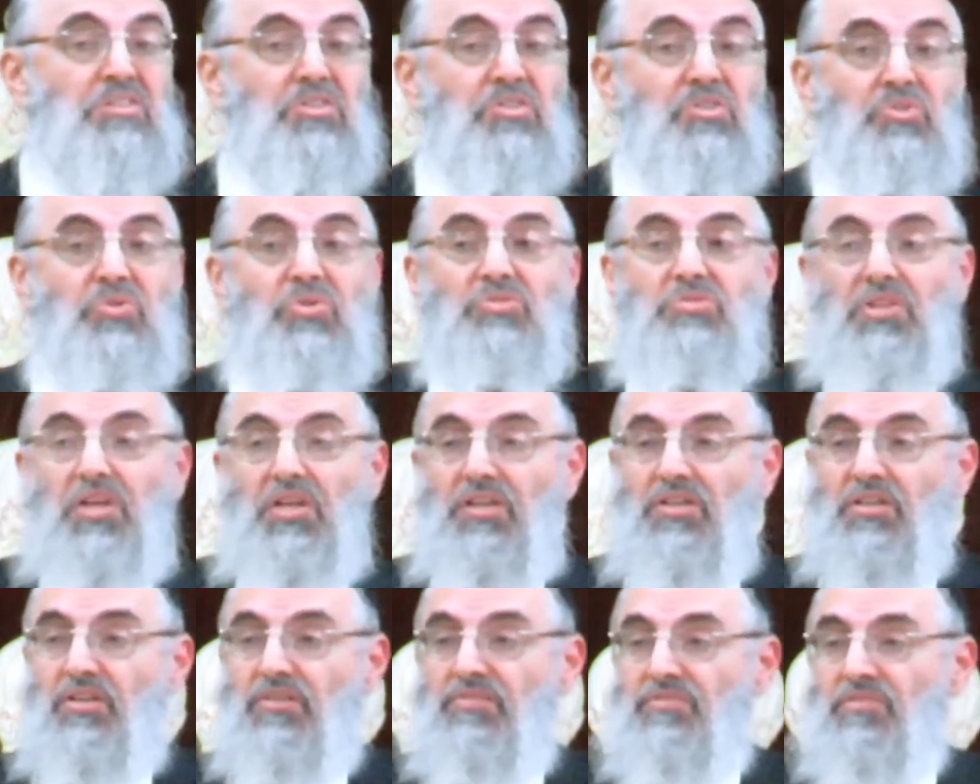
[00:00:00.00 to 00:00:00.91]
you don't take
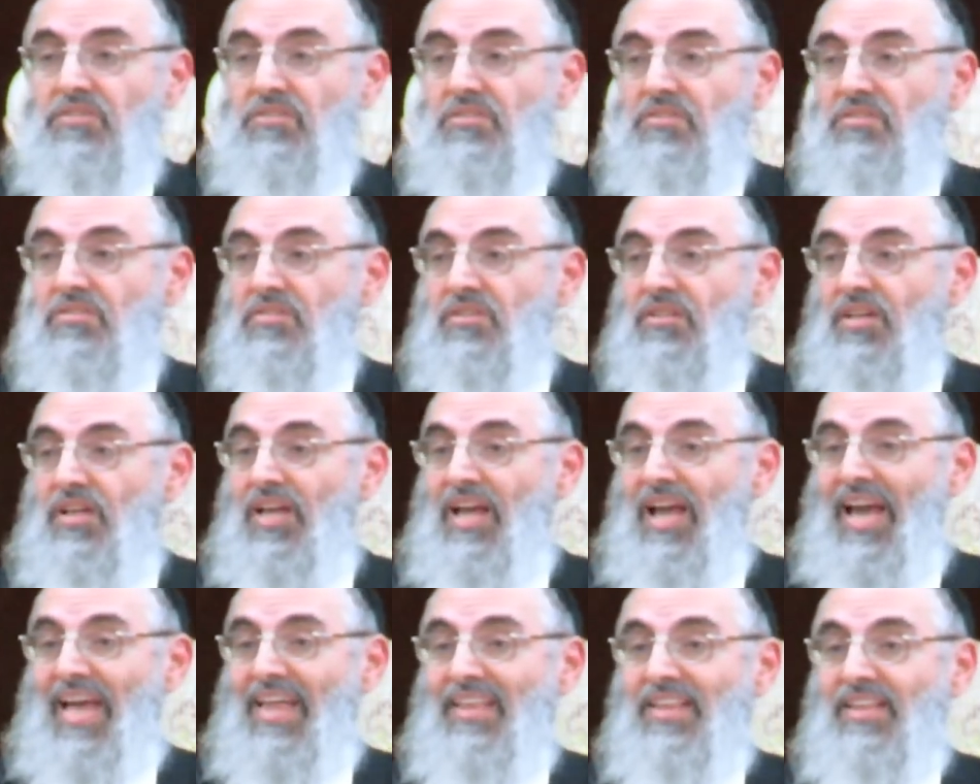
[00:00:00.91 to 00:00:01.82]
care of it.
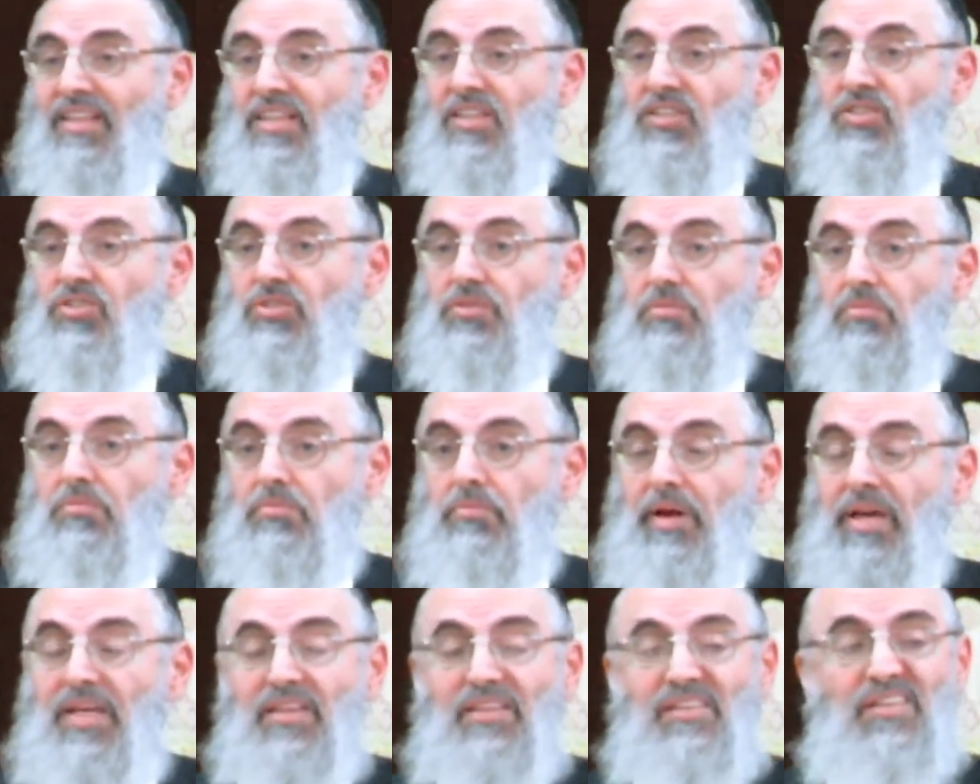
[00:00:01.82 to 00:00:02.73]
And this
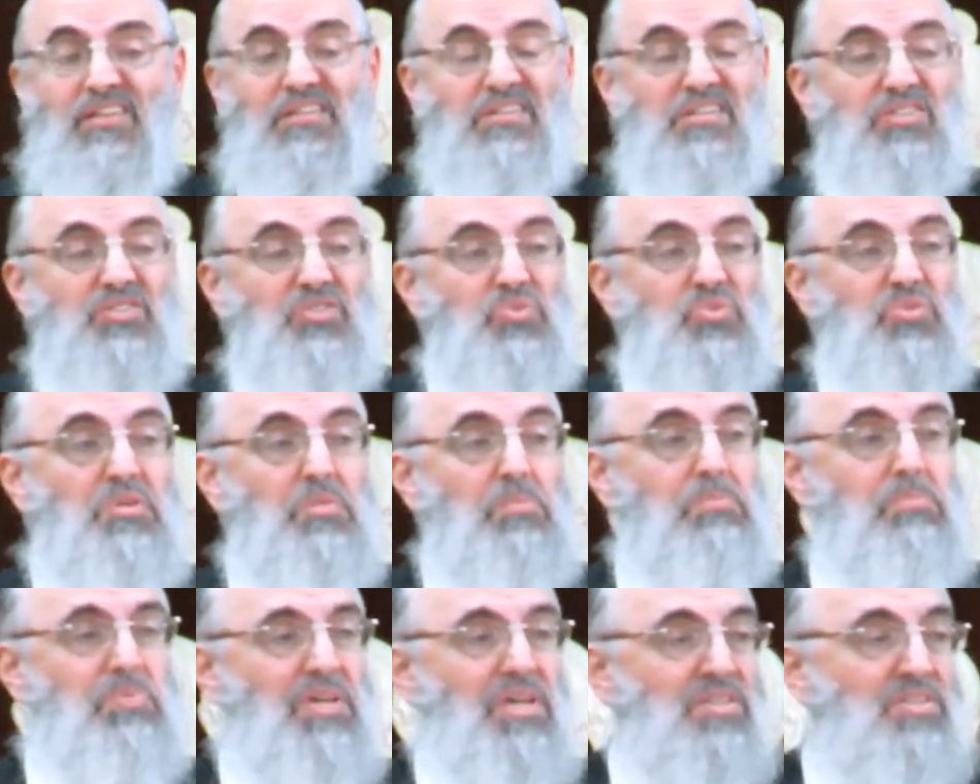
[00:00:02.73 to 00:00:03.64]
might turn to the
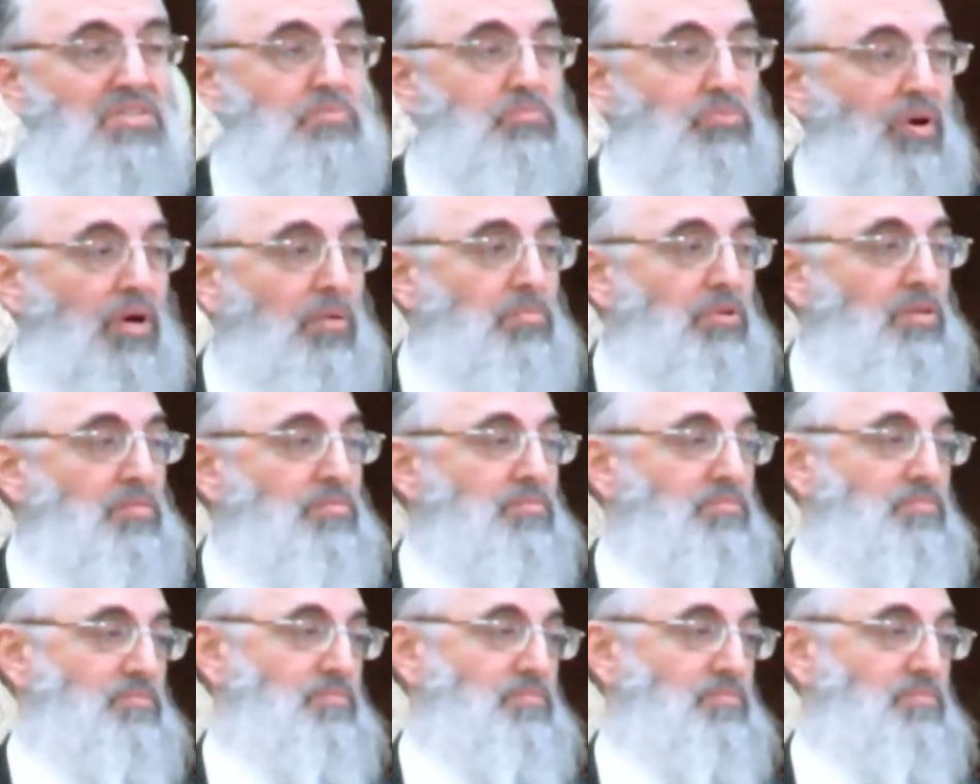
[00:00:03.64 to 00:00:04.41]
biggest problem.